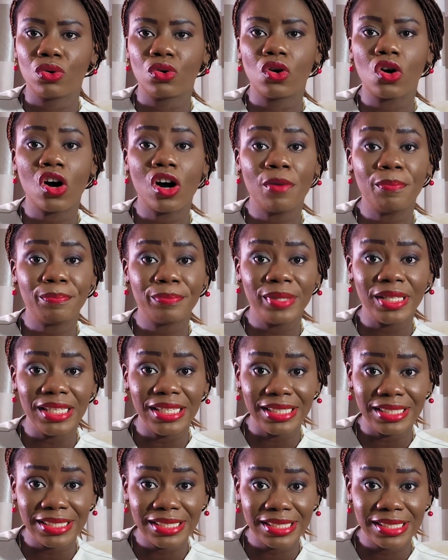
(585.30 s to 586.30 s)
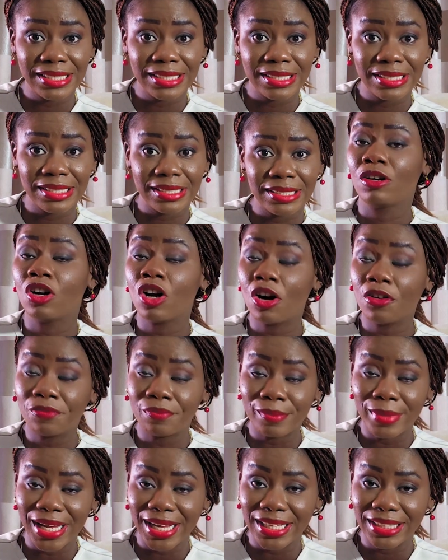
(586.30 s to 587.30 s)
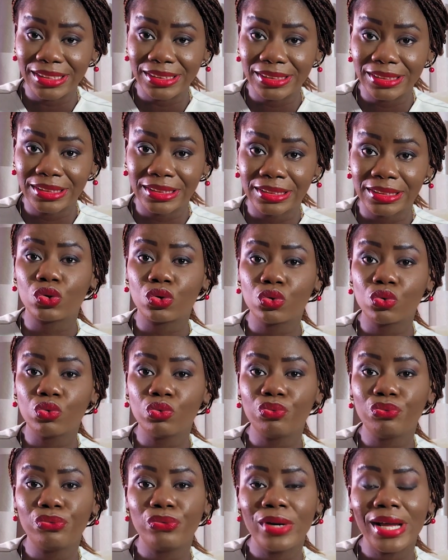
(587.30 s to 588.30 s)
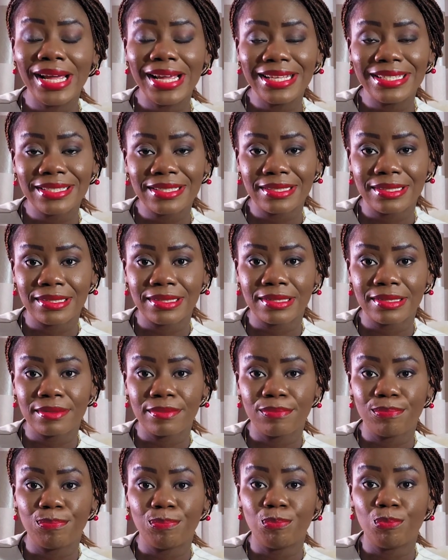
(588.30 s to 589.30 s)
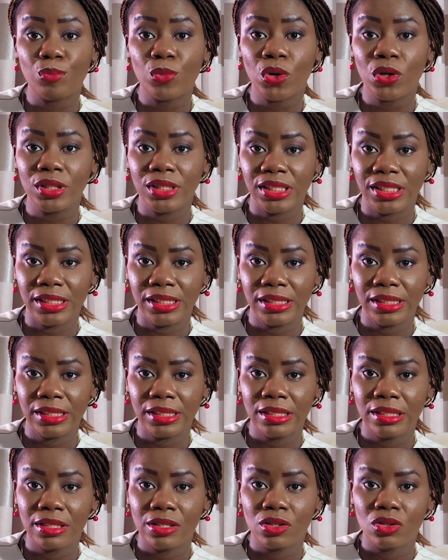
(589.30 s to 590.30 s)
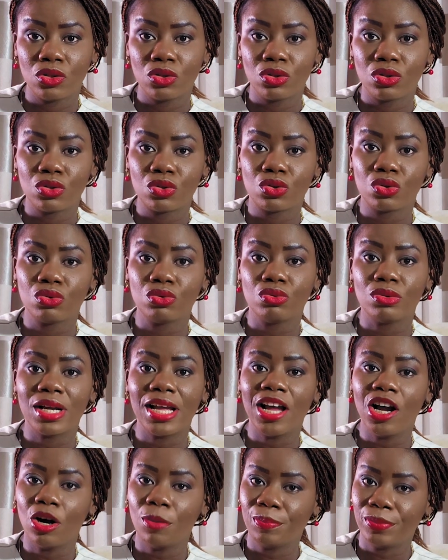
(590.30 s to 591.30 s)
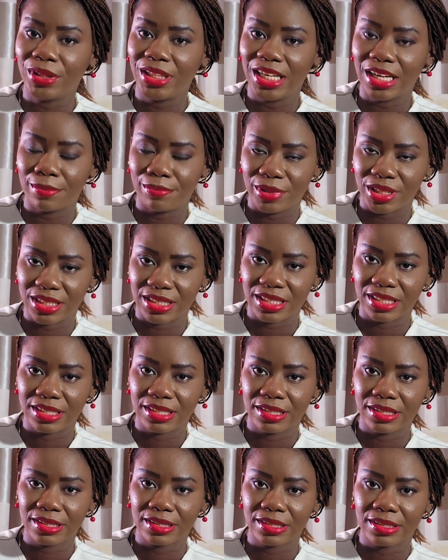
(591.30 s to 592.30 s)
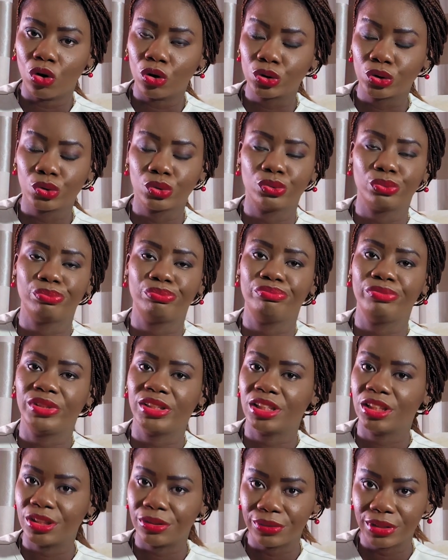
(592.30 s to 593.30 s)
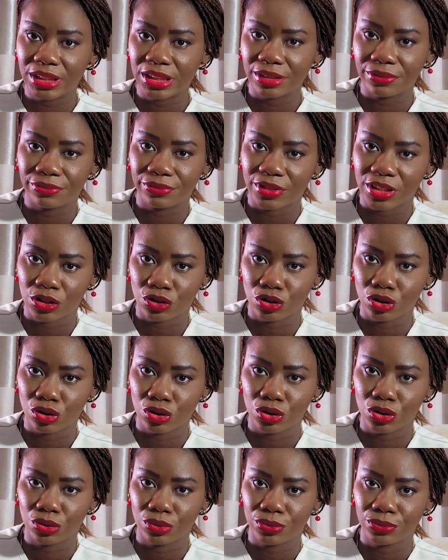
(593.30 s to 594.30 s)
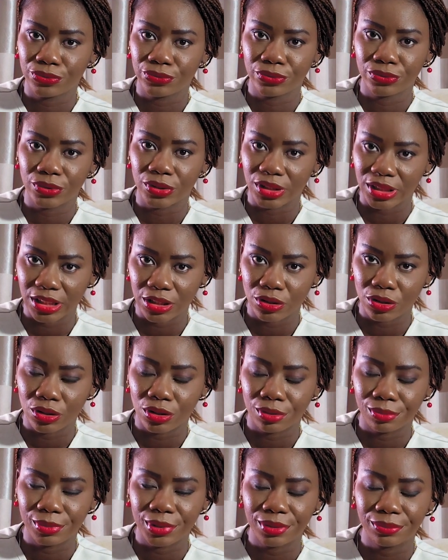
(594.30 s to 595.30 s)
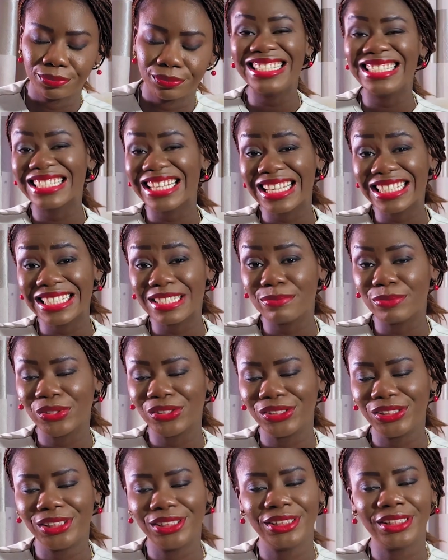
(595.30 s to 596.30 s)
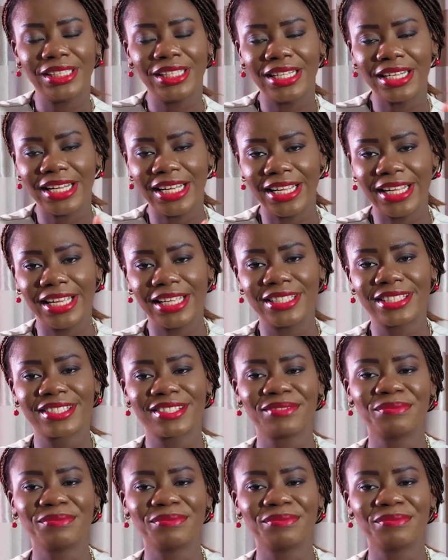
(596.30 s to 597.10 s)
companies, government to raise money to help their businesses or to generate infrastructure for the economy. It's getting boring, I get.